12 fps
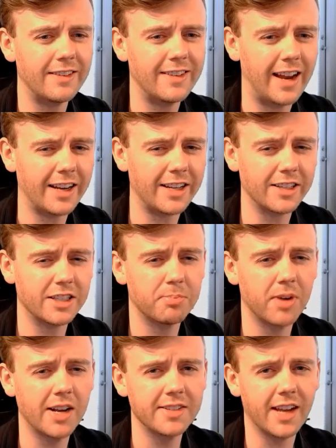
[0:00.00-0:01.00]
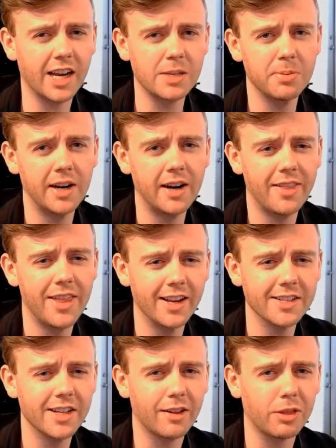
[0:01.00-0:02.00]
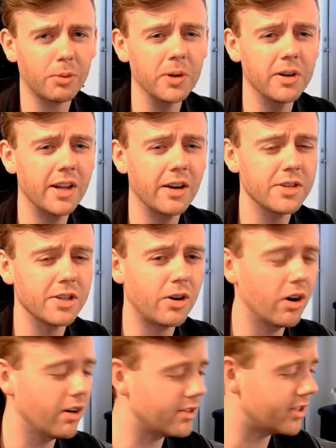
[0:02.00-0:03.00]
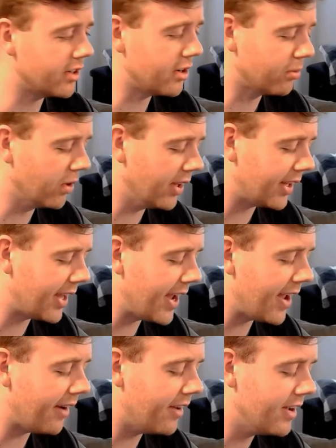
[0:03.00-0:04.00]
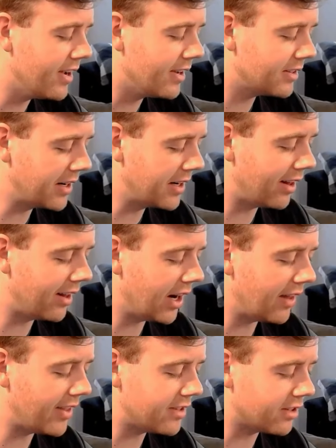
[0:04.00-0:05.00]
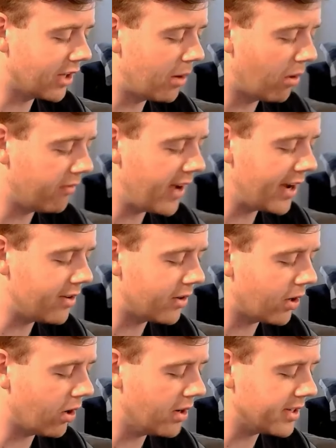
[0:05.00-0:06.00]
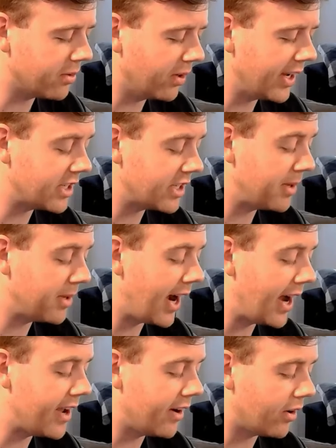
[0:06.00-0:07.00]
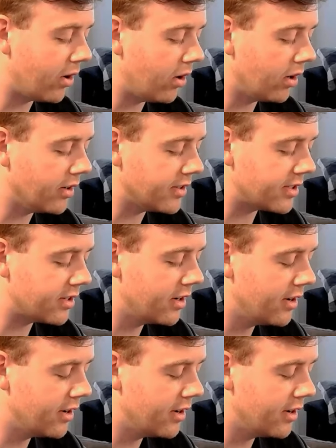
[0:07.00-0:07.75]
Express Expedited is like $300 a card, so you really can't send in a lot of these lower valued cards. It really has to be high-end cards